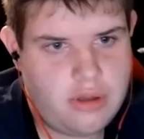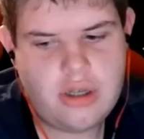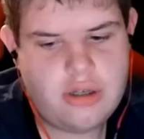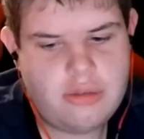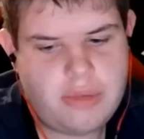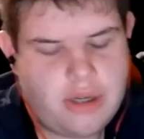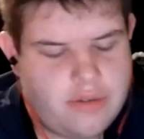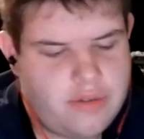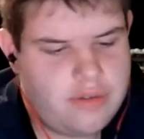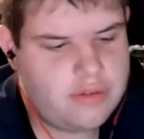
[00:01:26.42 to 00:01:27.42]
an
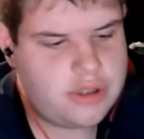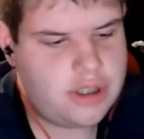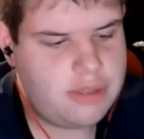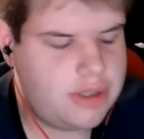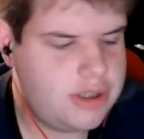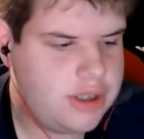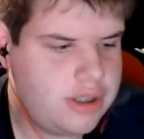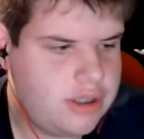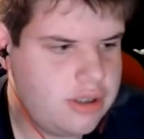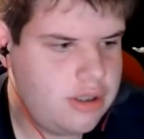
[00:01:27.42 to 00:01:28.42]
autobiography per se, but it's
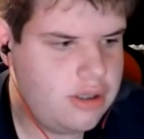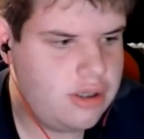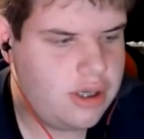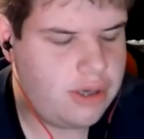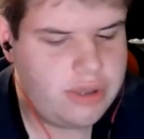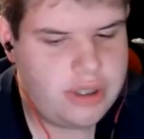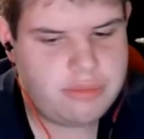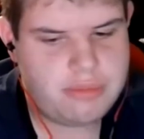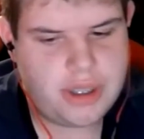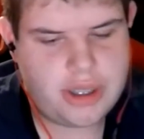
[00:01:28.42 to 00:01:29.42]
like I wanted to
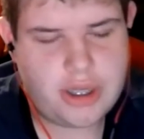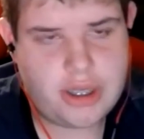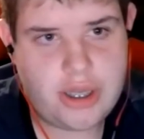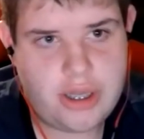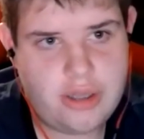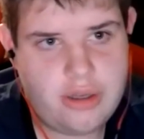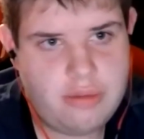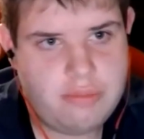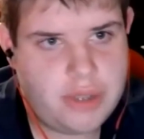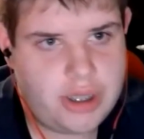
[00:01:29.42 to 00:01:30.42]
be like a kid,
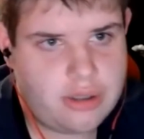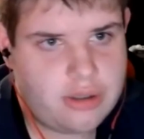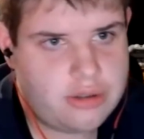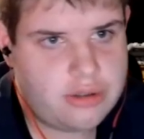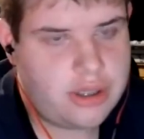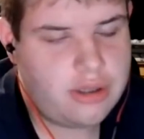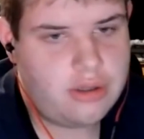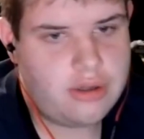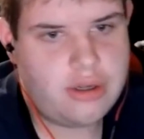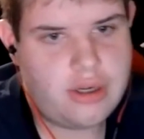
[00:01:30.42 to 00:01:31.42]
but like trying to
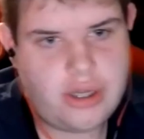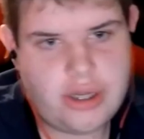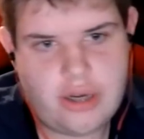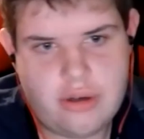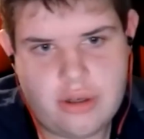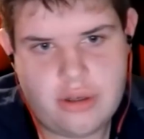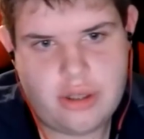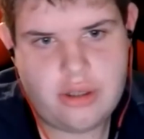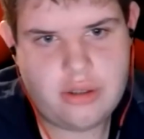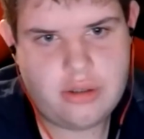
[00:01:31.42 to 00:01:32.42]
learn like how to
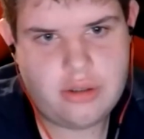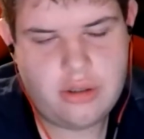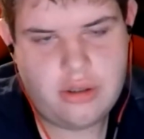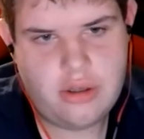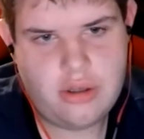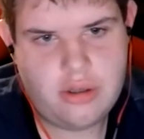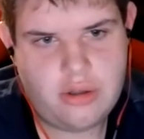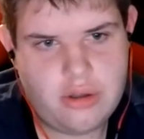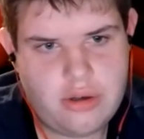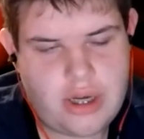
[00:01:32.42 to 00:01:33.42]
like
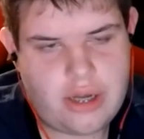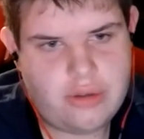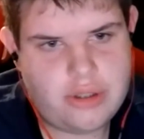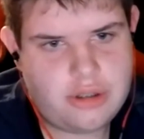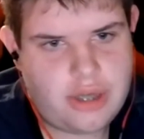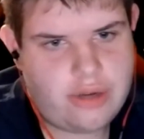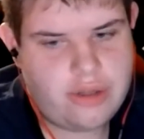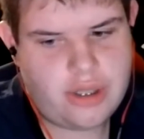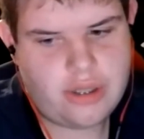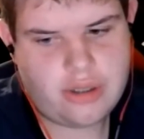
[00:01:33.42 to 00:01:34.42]
learn how
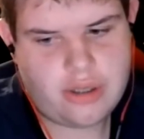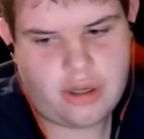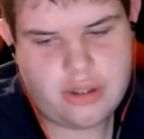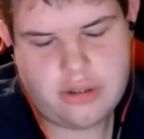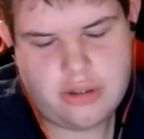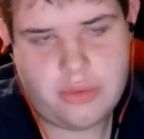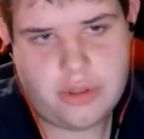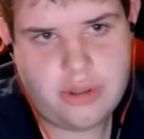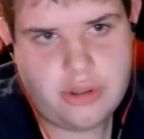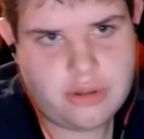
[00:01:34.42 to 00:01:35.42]
like autism
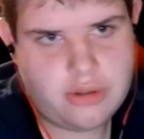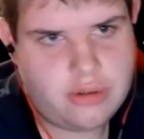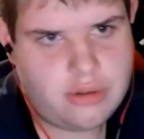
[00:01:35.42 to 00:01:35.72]
works